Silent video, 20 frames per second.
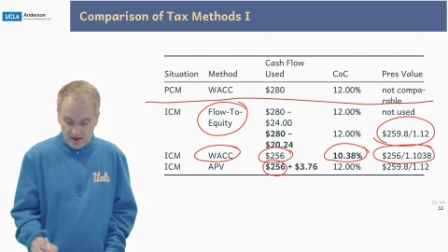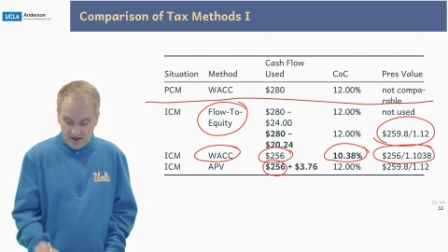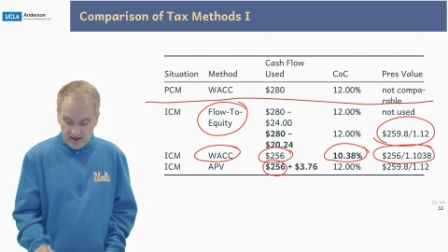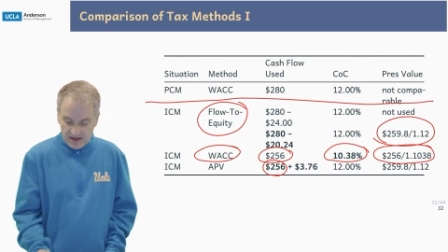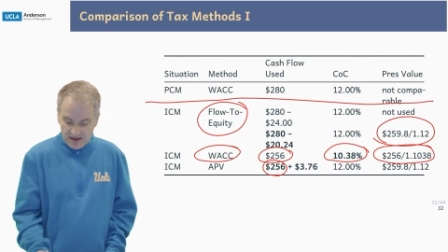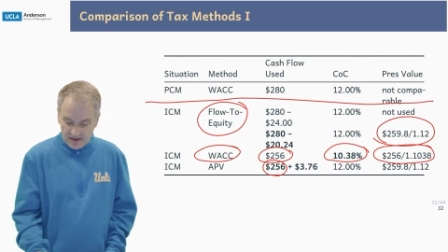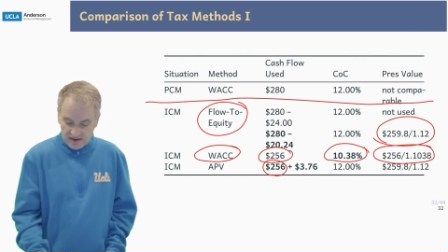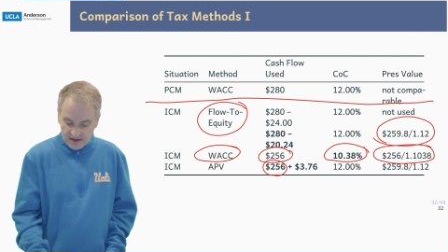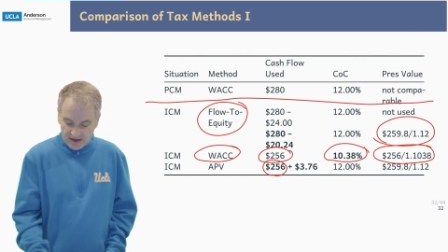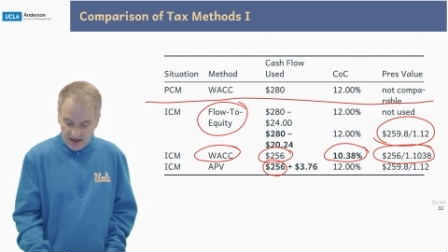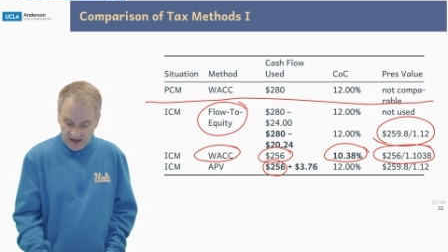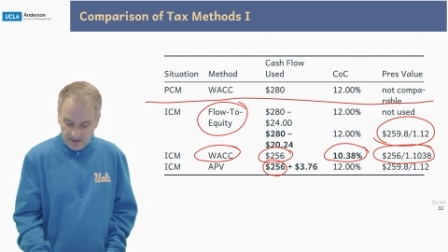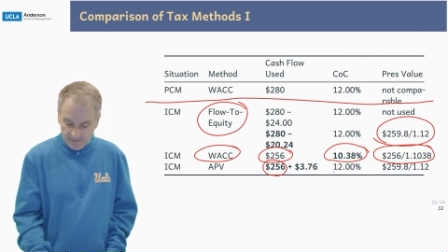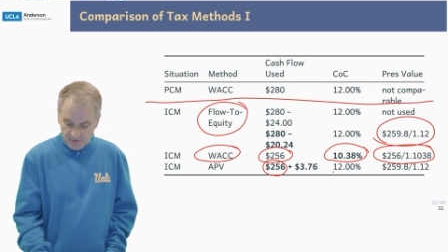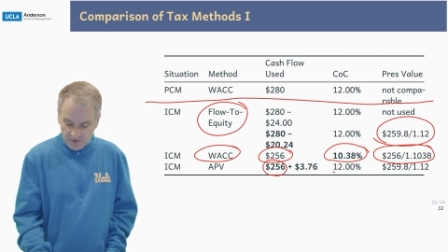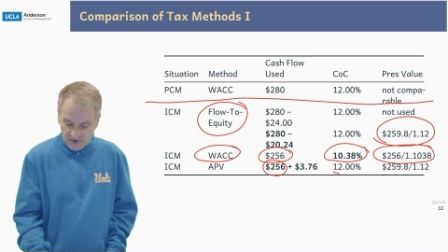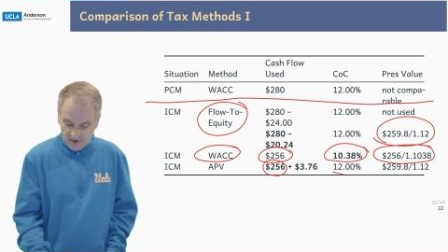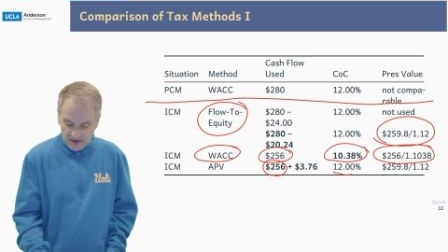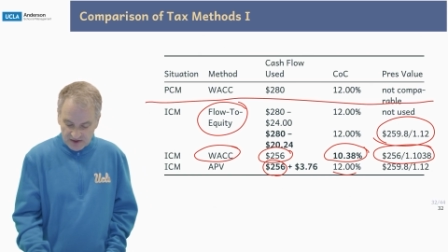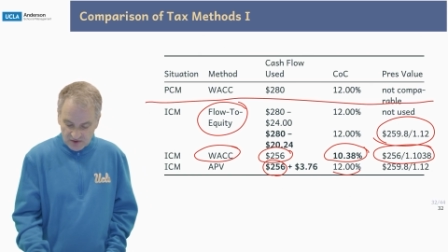it
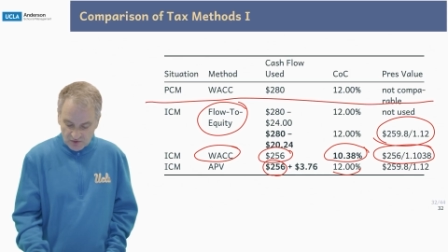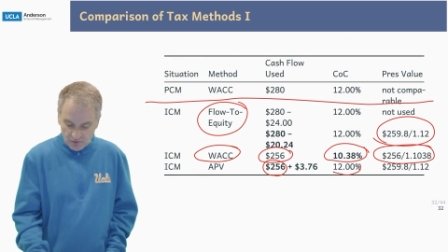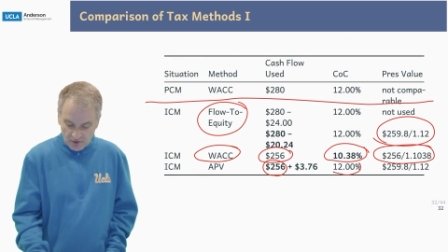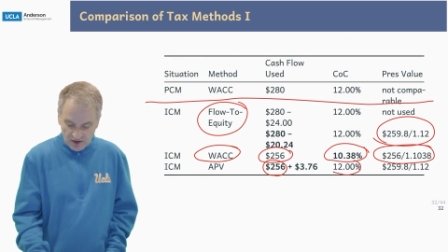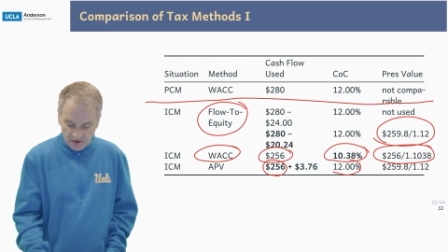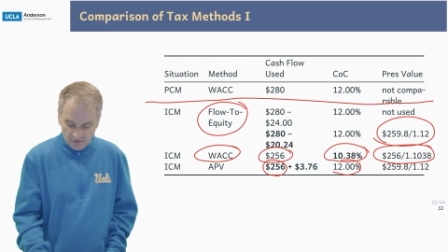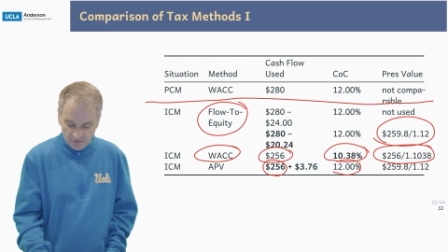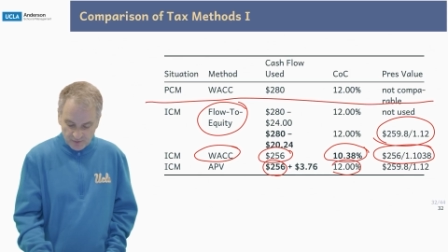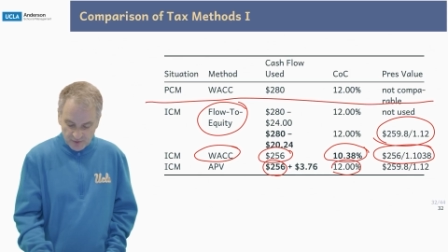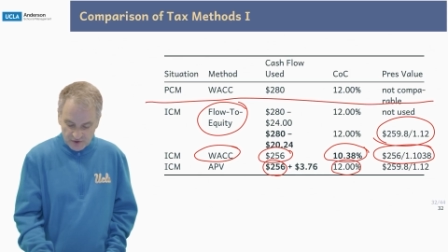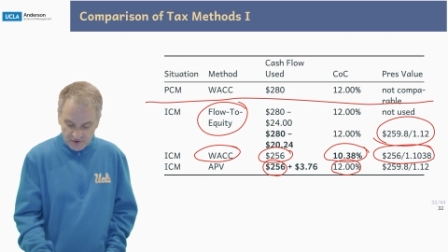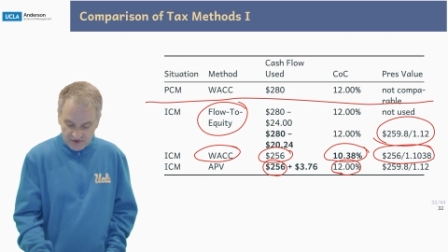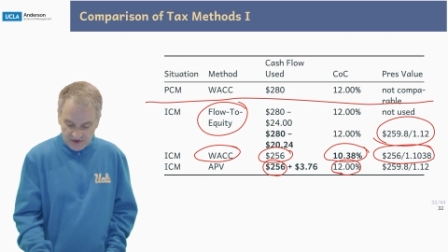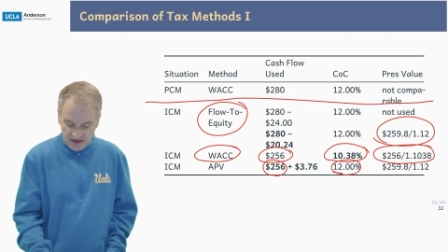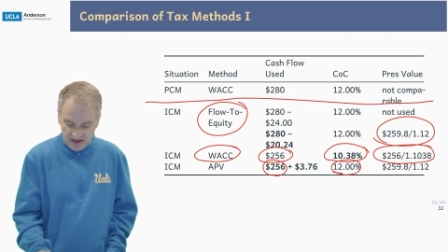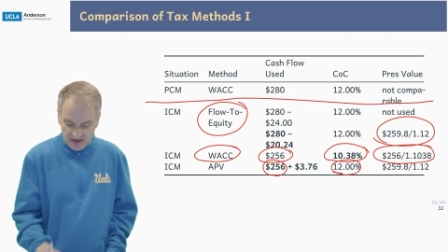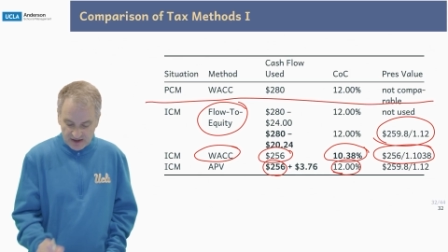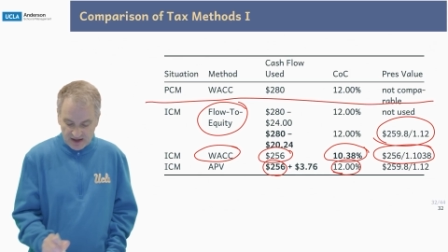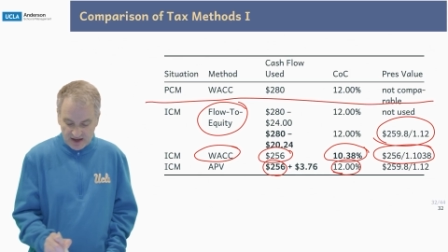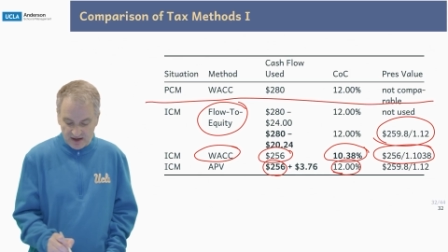kept the
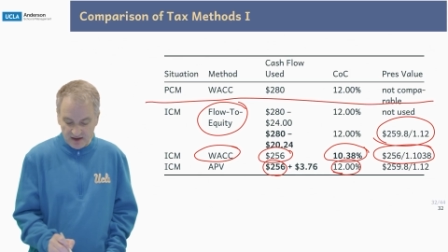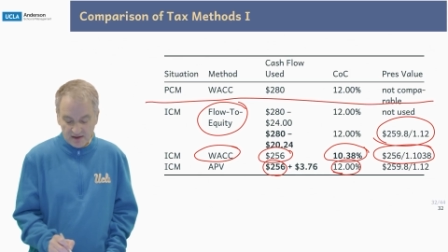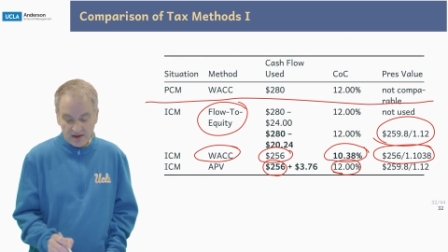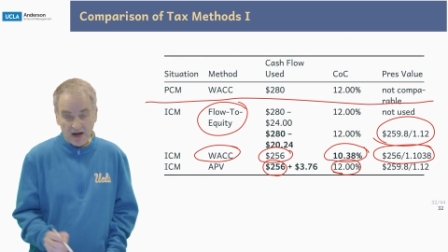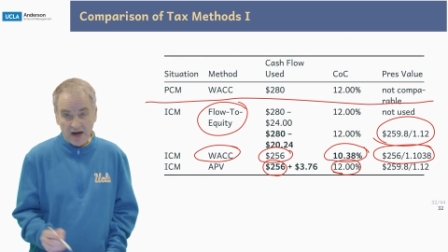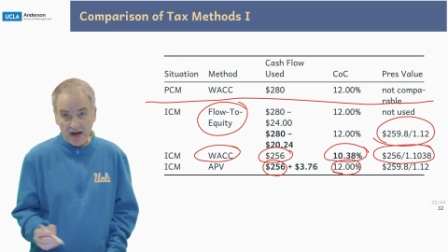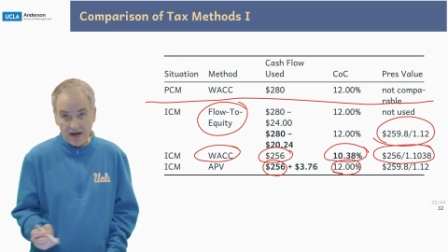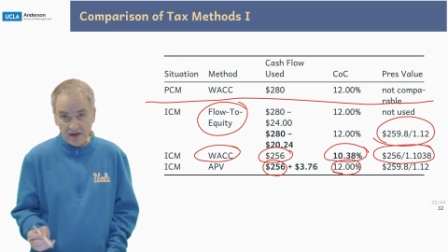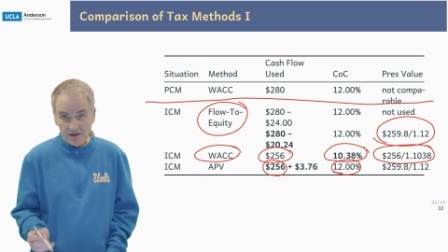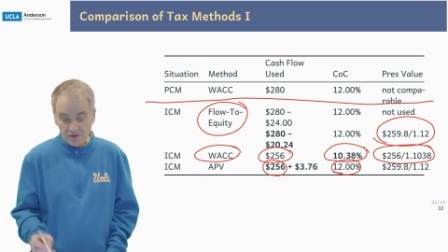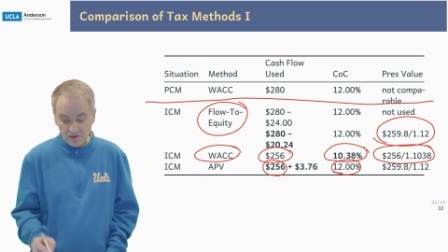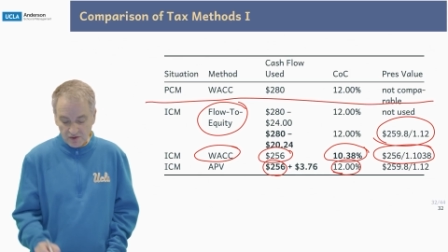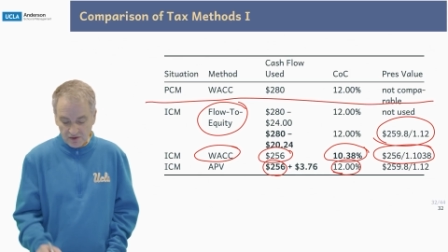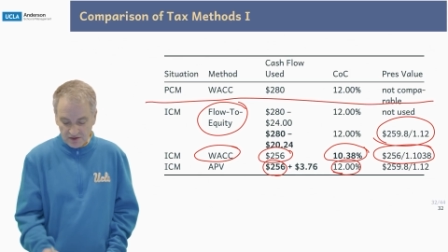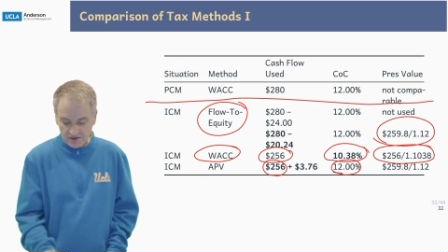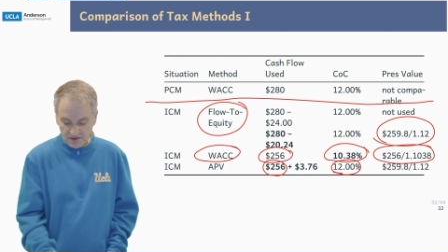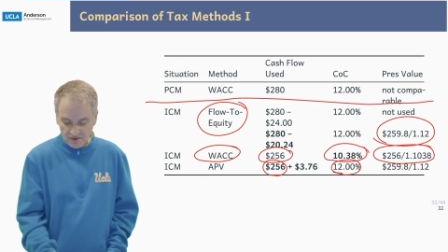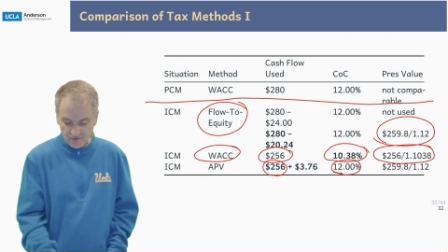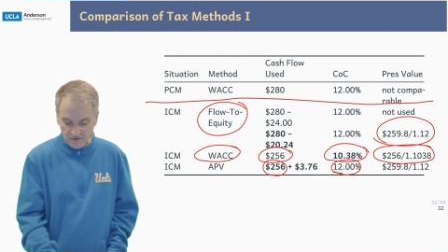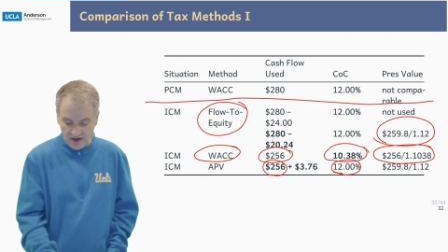12% higher
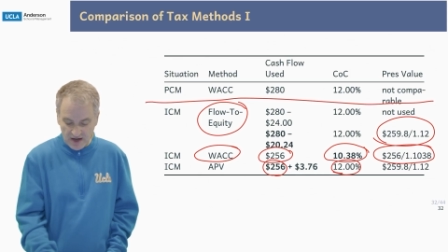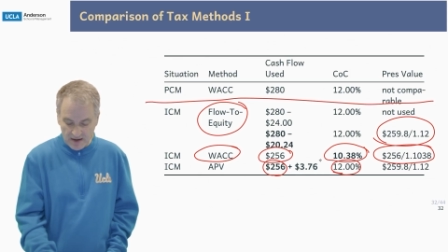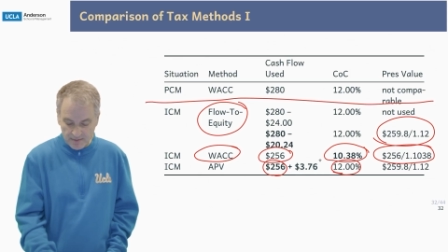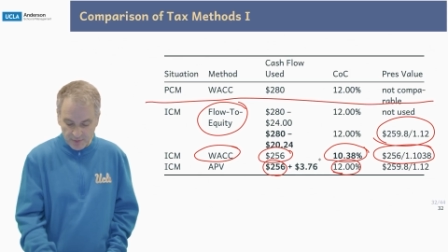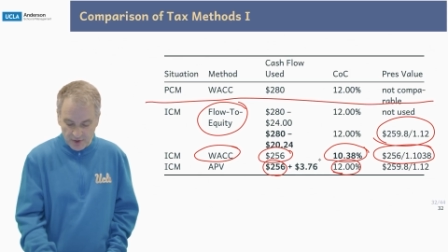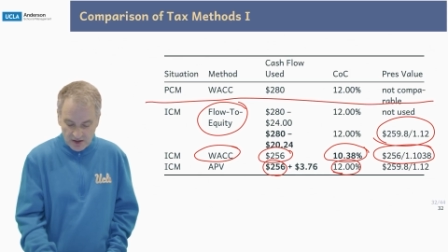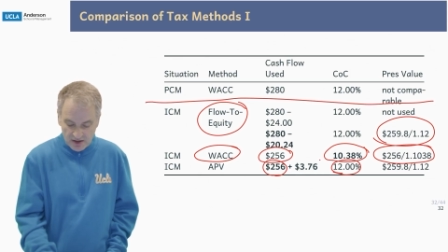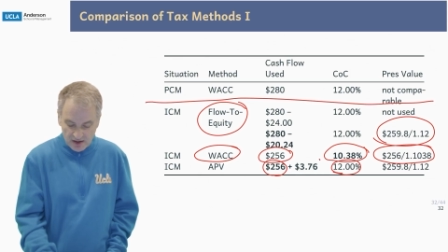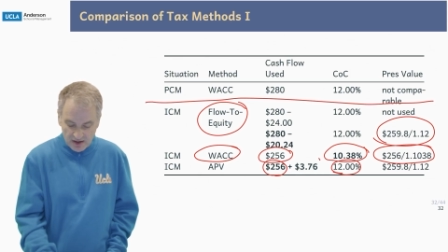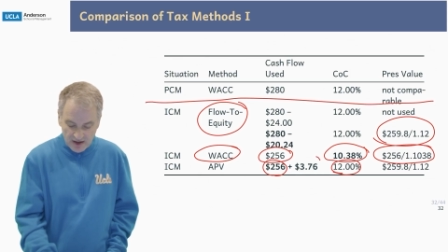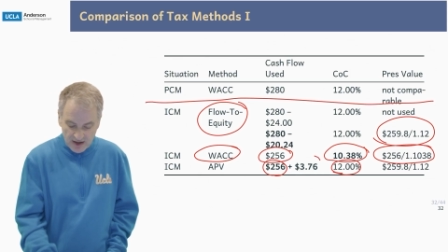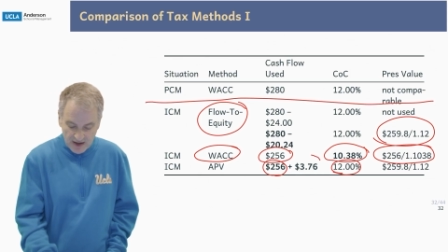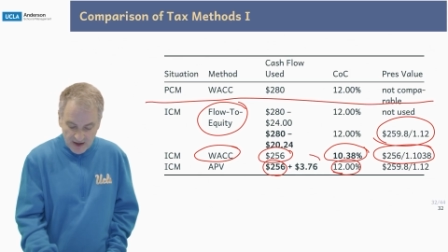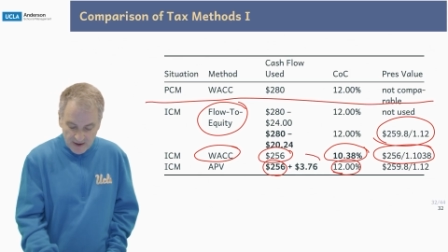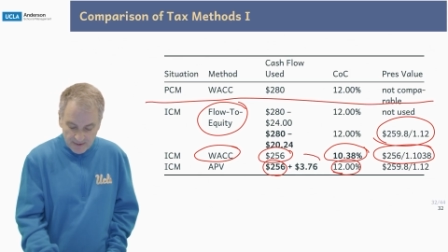cost of capital,